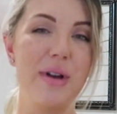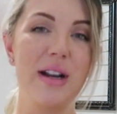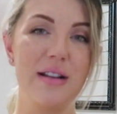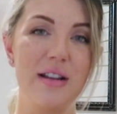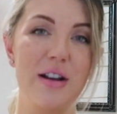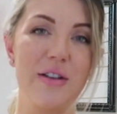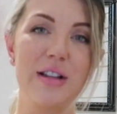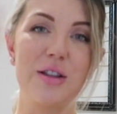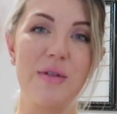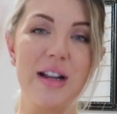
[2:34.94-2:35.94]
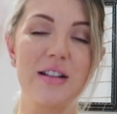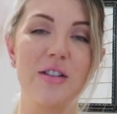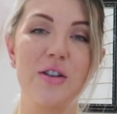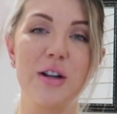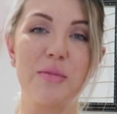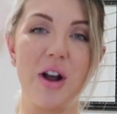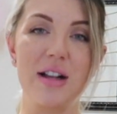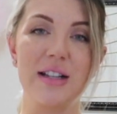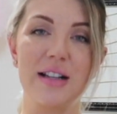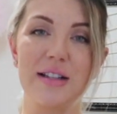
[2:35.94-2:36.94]
But, you know, he's three. It's a learning
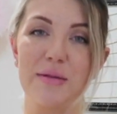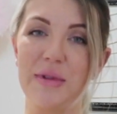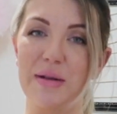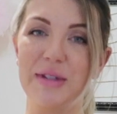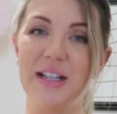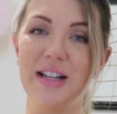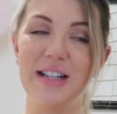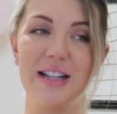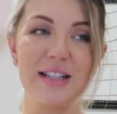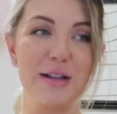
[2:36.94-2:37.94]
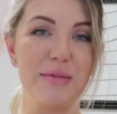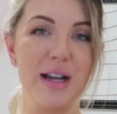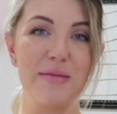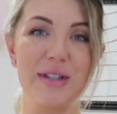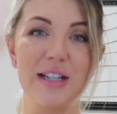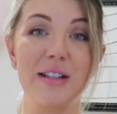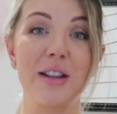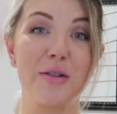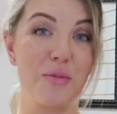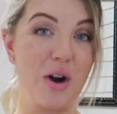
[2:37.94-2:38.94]
process. Sometimes he does it. Sometimes he needs
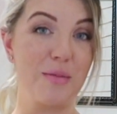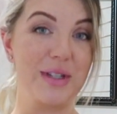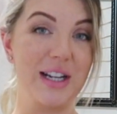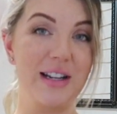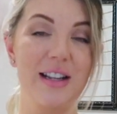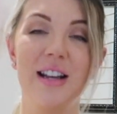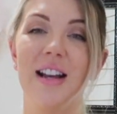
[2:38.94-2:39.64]
a little prompting.